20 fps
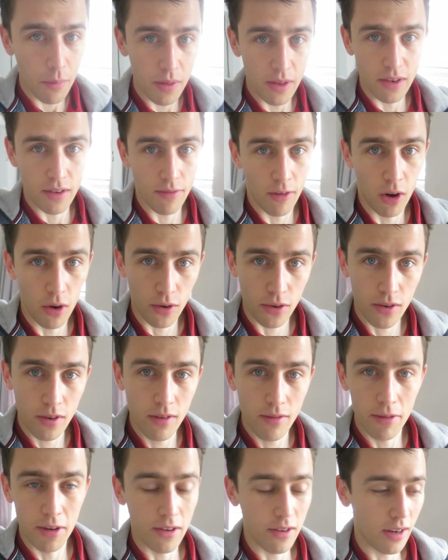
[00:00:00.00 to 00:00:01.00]
with these vlogs
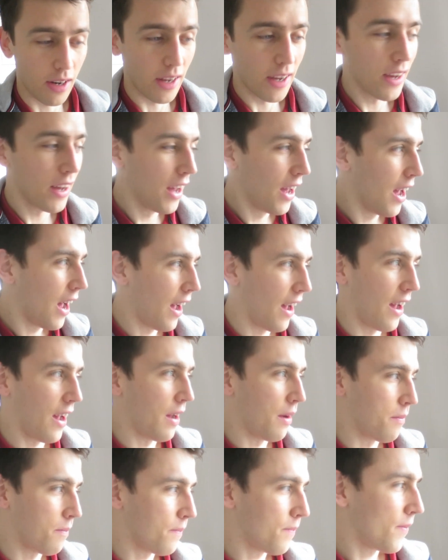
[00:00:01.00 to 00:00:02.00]
recently.
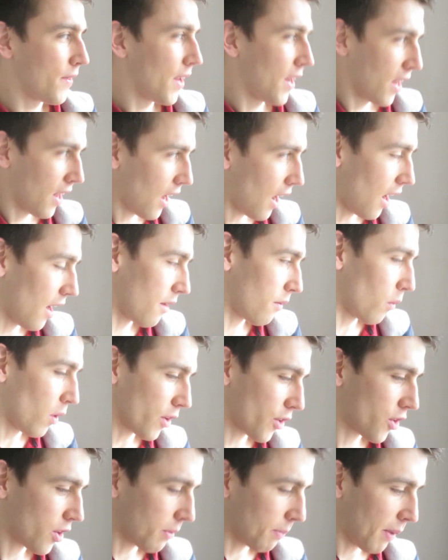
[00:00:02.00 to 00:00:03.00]
I
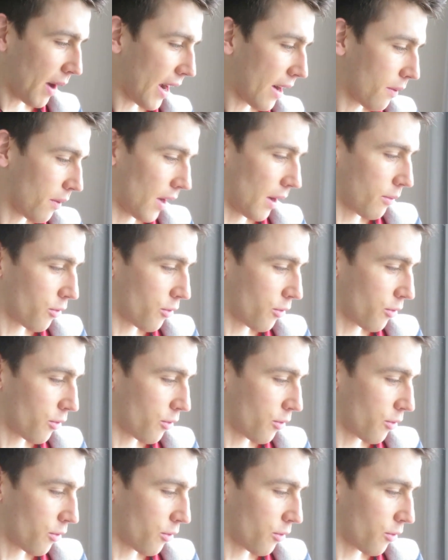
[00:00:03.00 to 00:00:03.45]
watched them back when